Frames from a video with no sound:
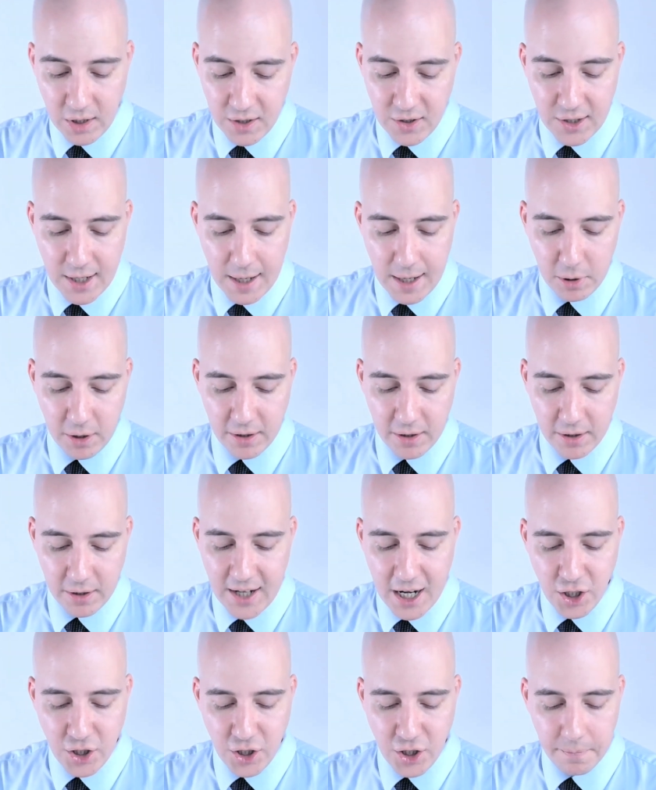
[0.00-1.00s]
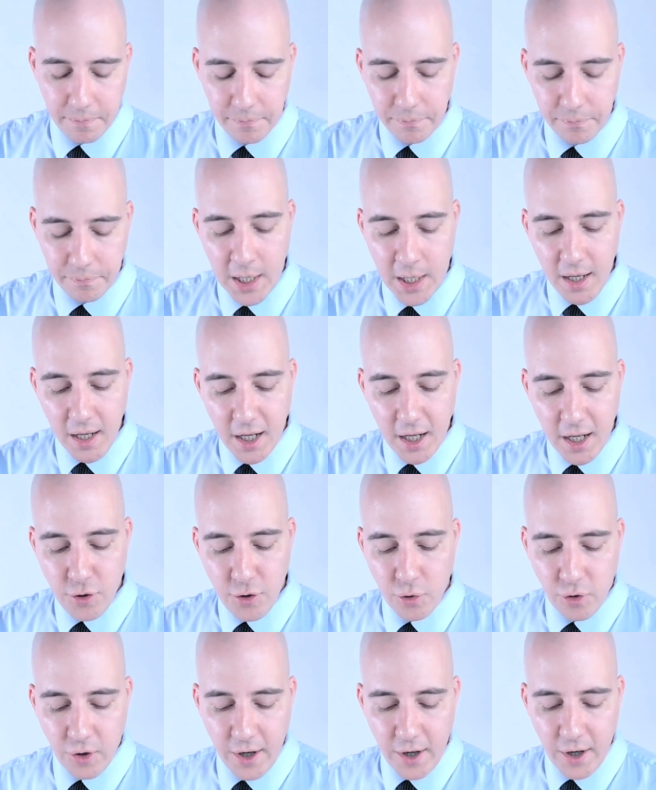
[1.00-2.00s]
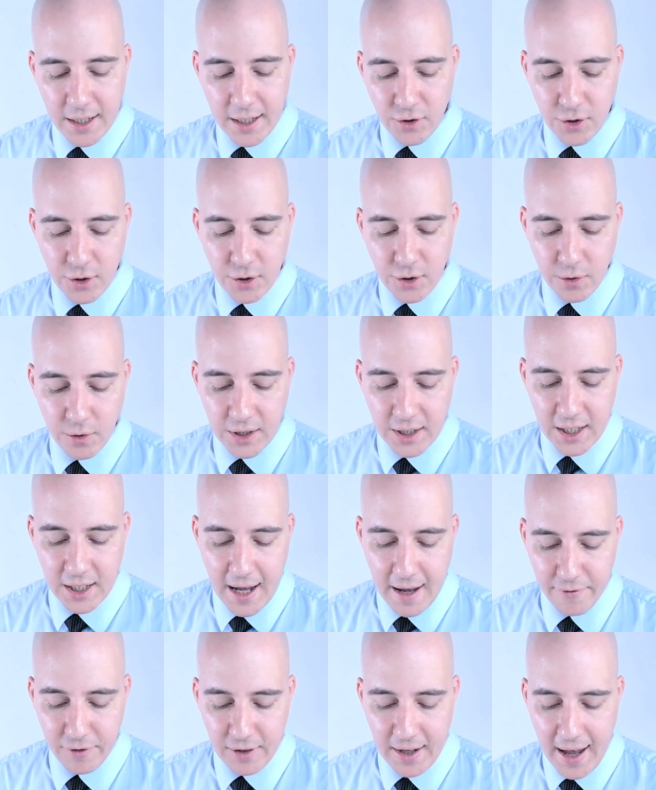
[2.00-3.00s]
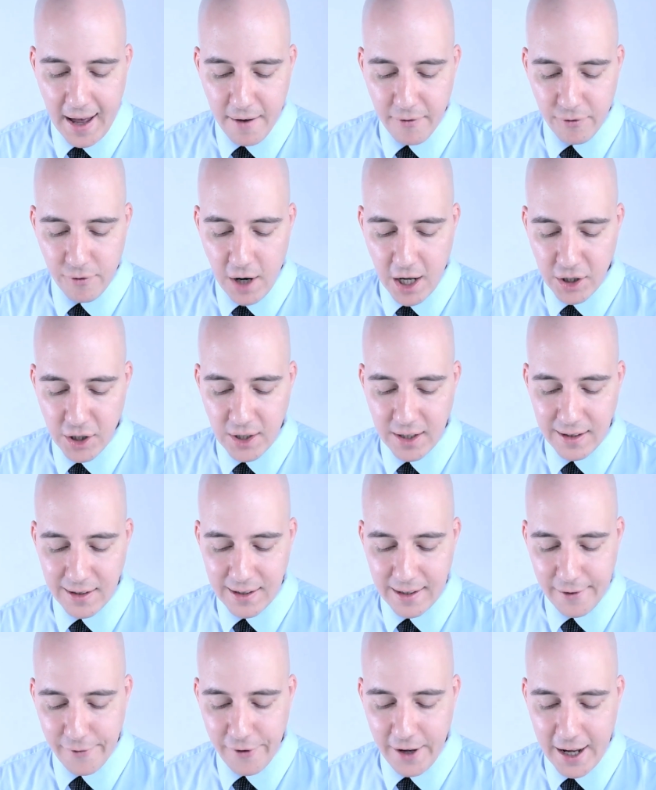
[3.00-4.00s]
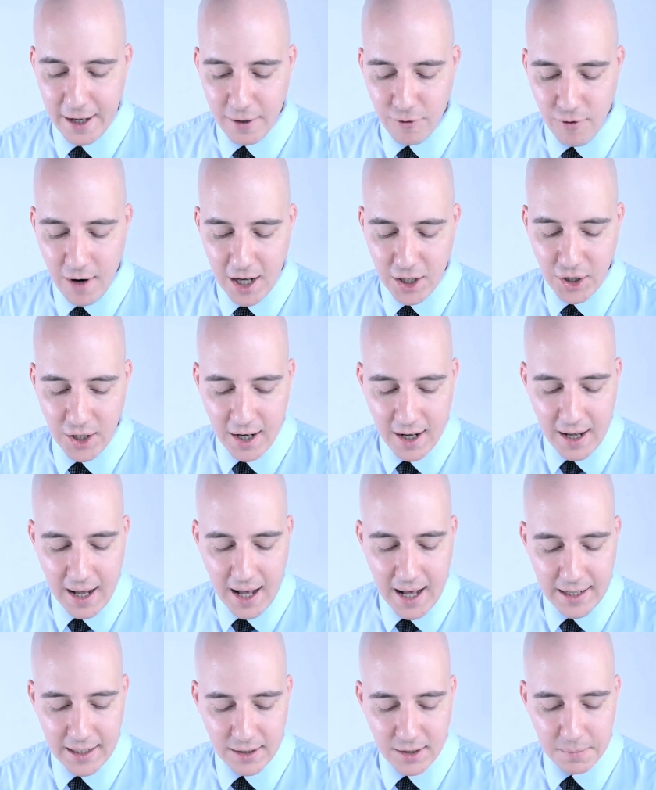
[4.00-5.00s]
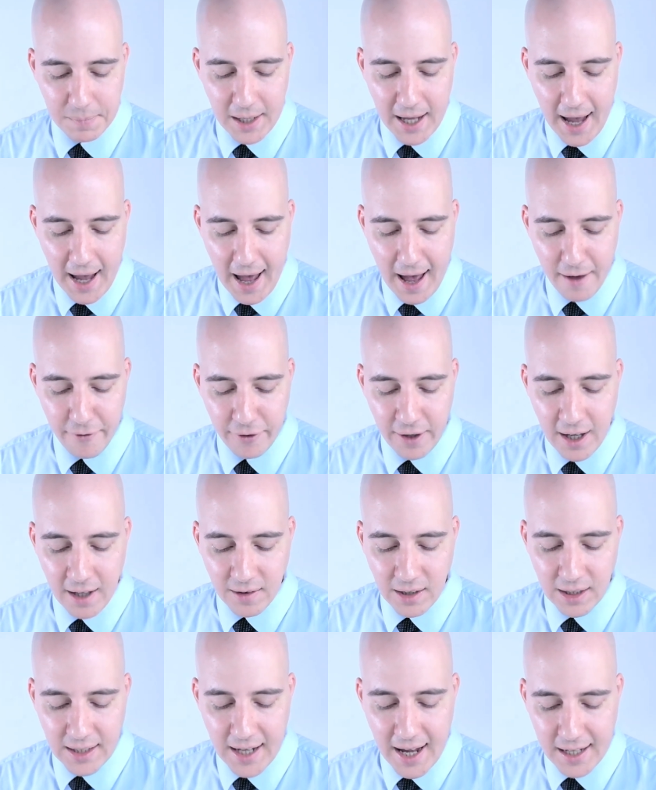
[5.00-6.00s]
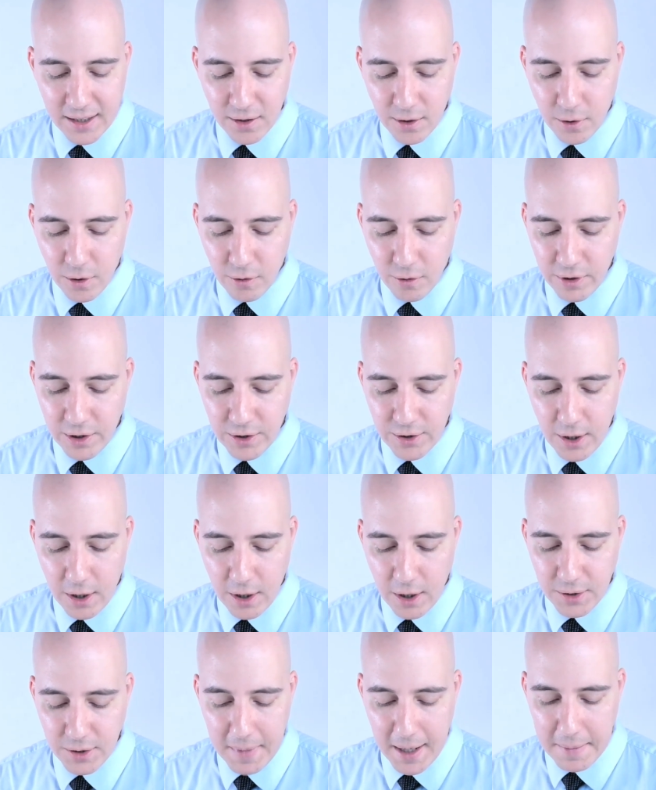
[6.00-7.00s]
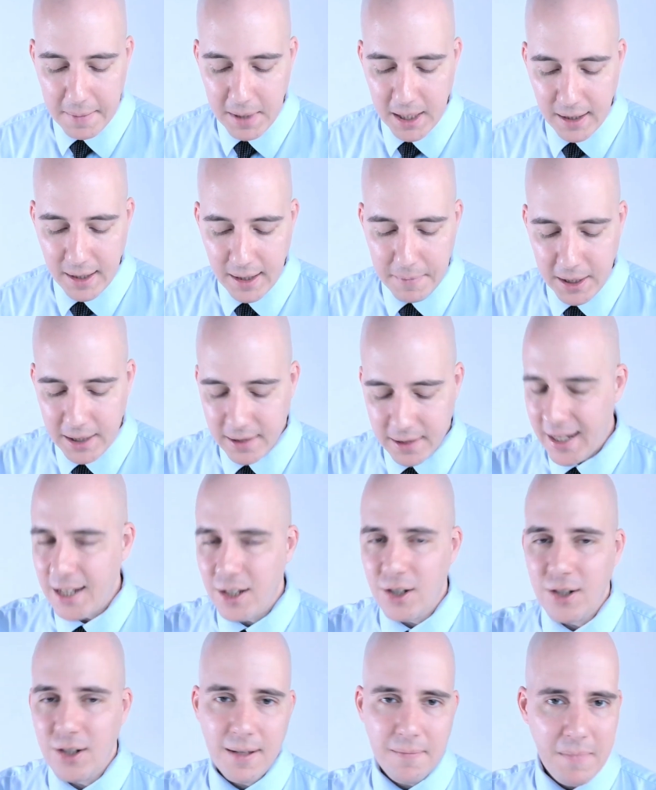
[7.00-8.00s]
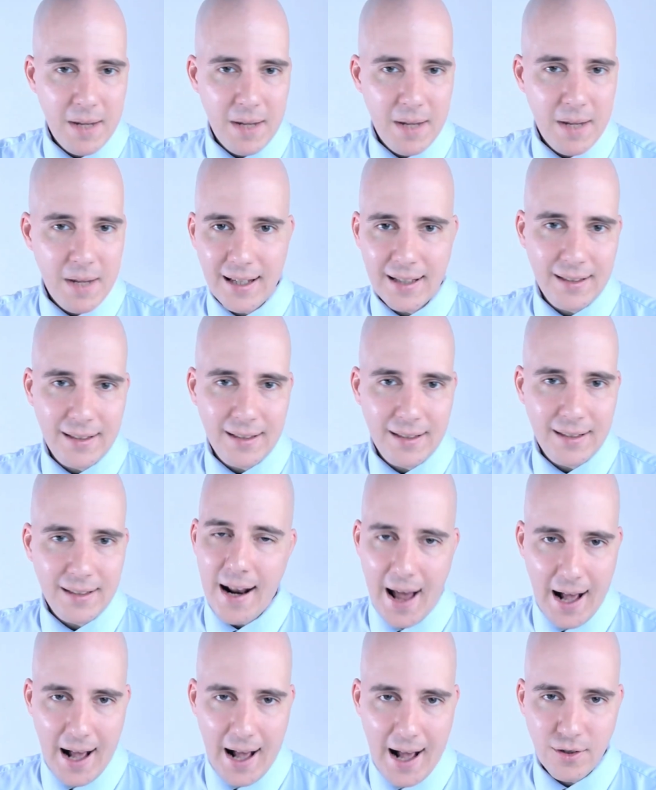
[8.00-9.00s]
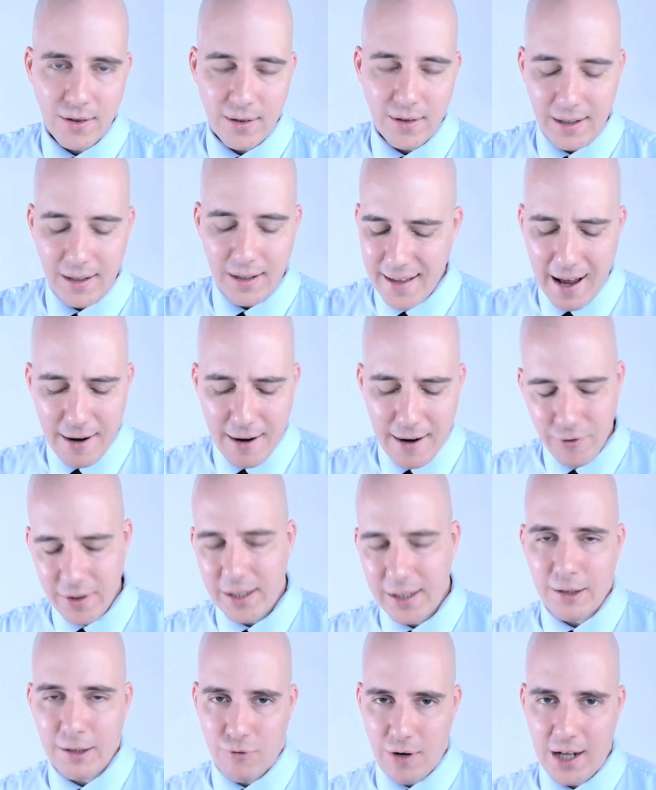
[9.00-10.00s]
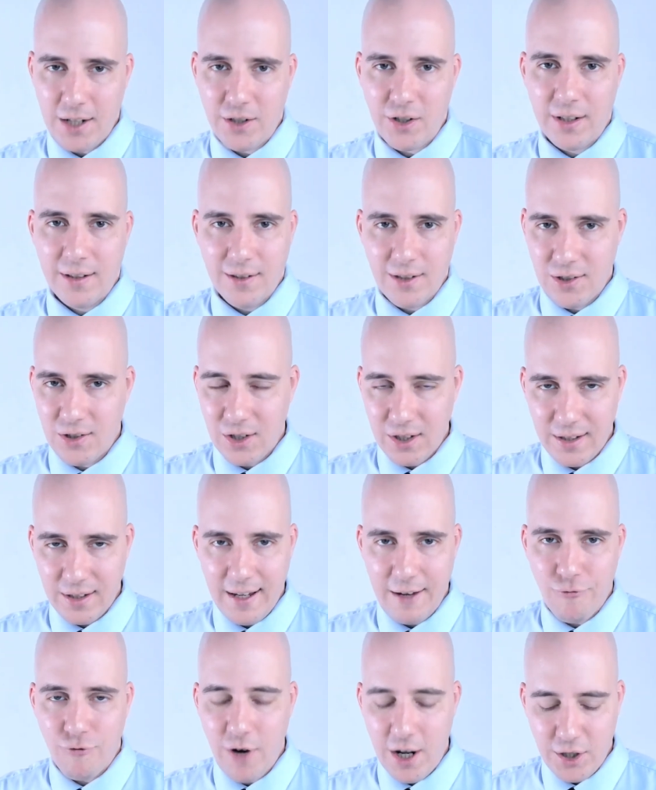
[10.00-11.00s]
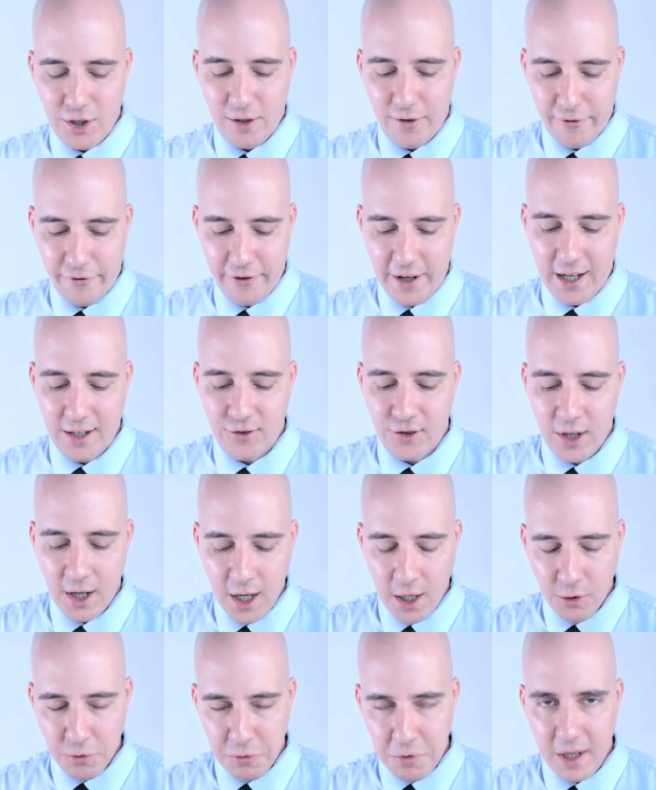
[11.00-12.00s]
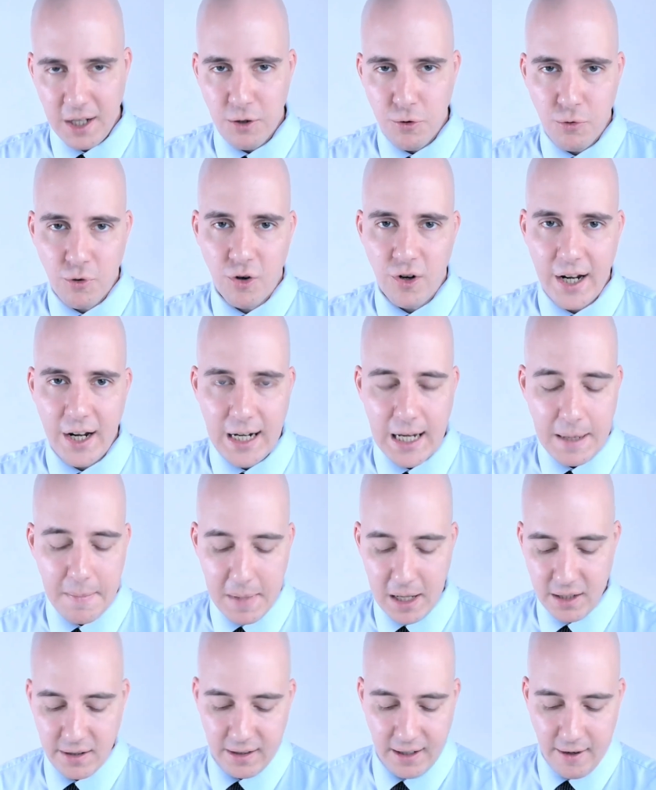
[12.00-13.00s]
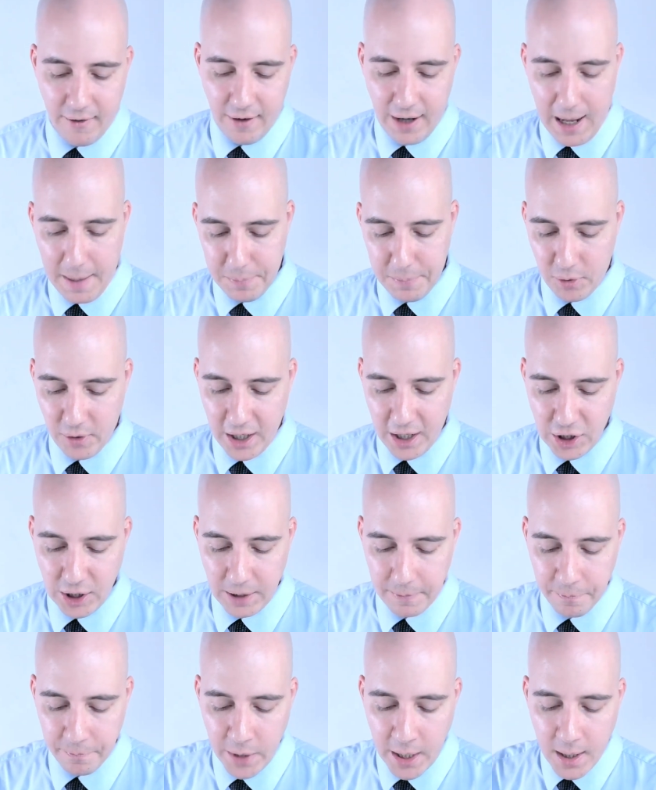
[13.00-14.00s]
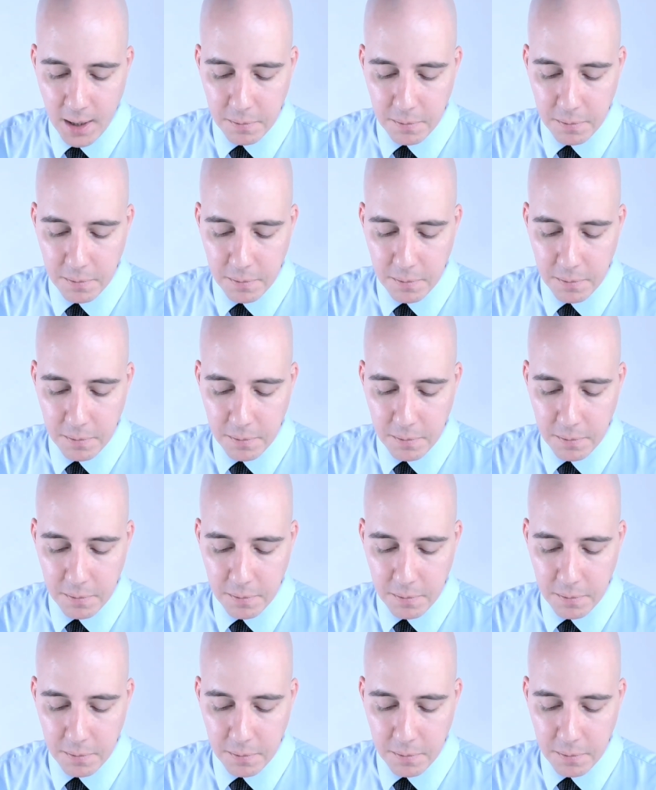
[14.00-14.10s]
Destabilization. In Ukraine, it suits Kiev to have Russians invade Russia on its behalf. The tactical results may be limited. They just admitted that they're not actually, it's not really Russians. It's just a Russian face to a Ukrainian military operation.